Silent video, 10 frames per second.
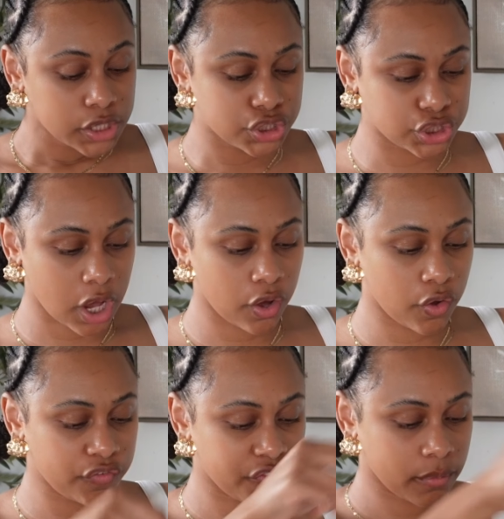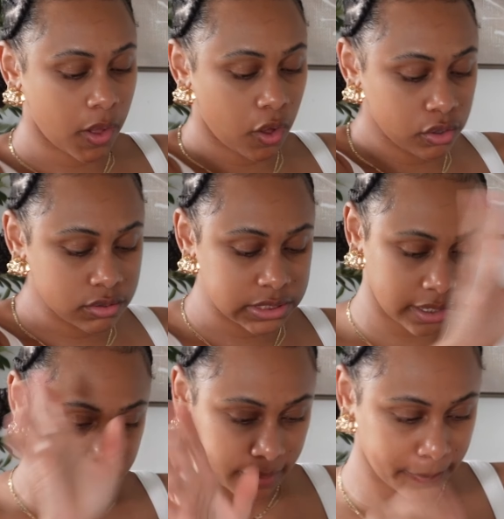So from
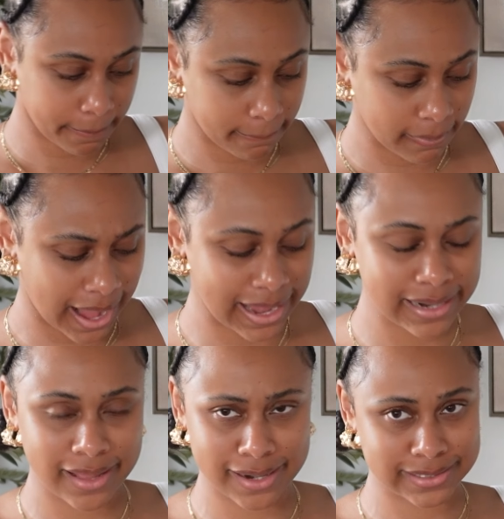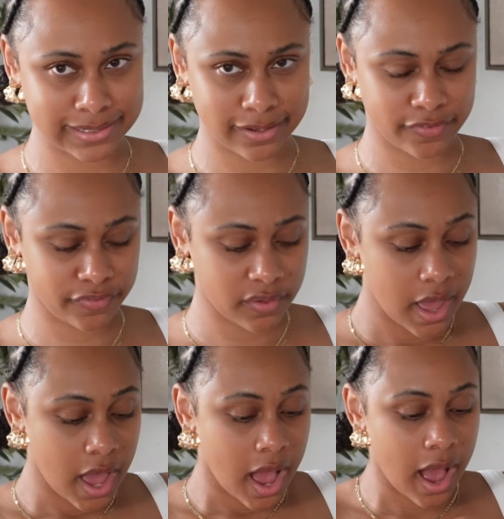Ulta, I got a lot of stuff.
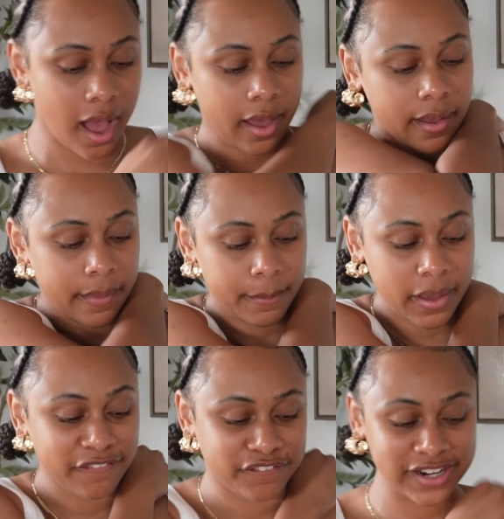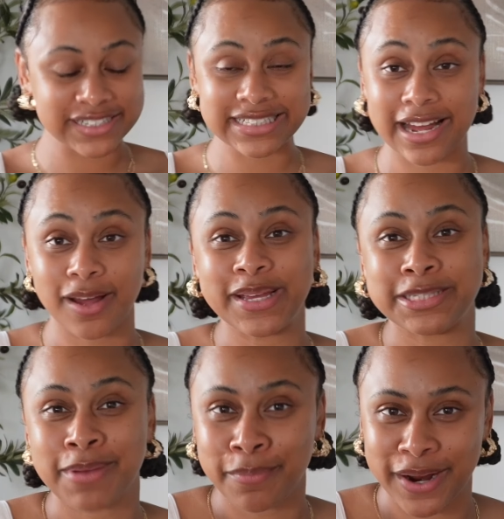Um, first up,
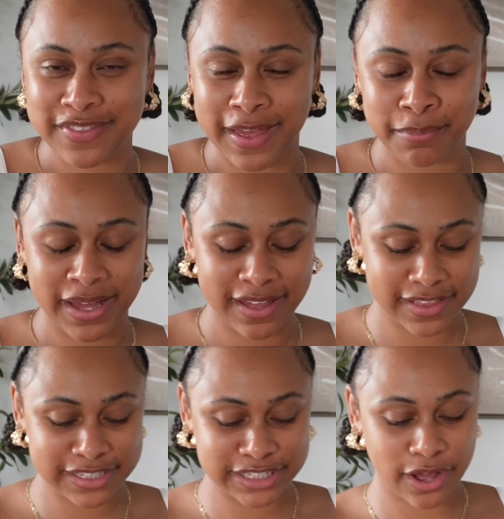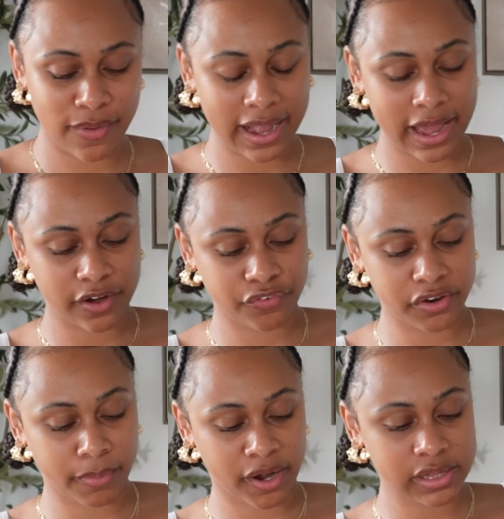it's my birthday month, so I got a
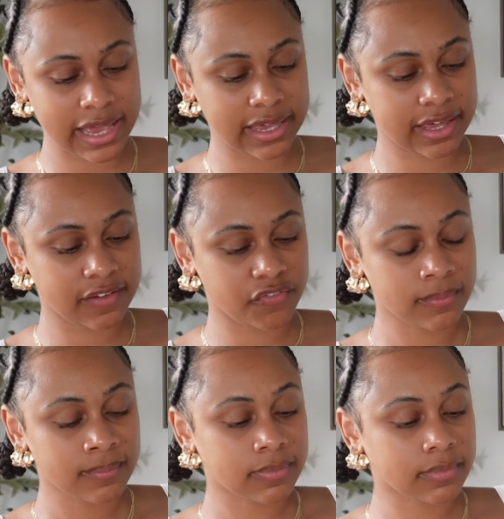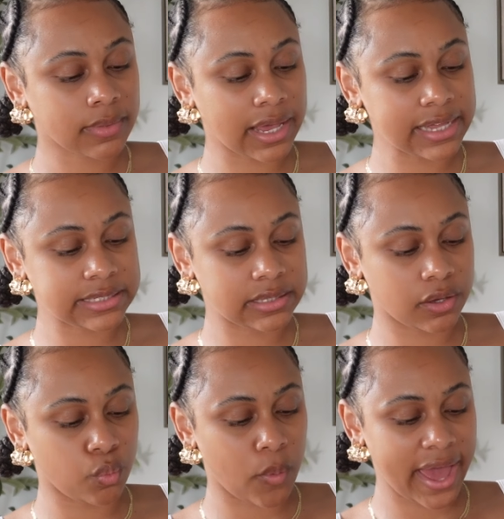free birthday gift. It's
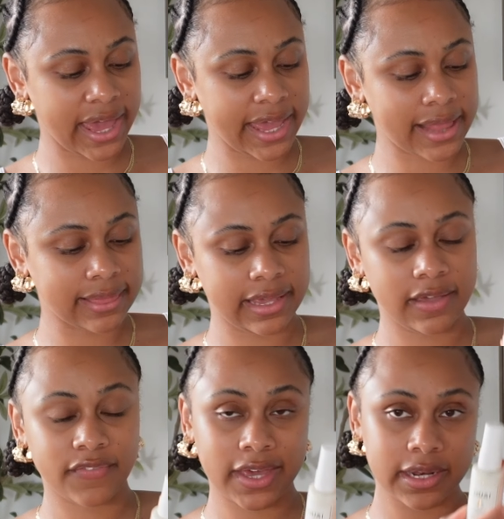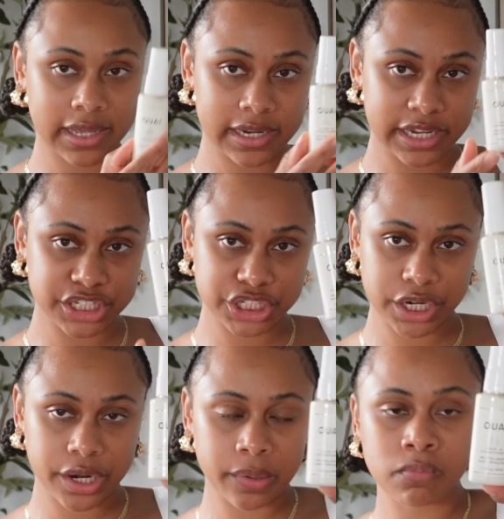the Ouai Leave-In
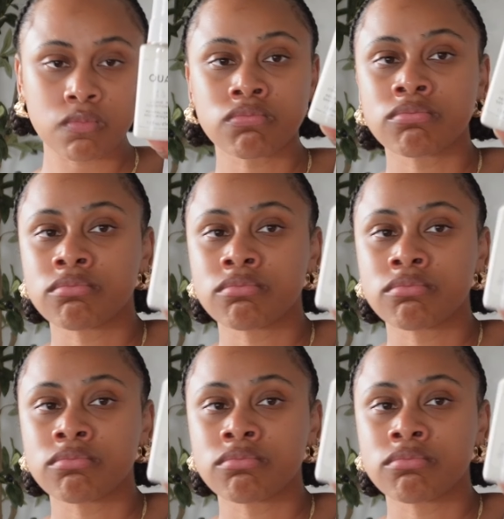Conditioner.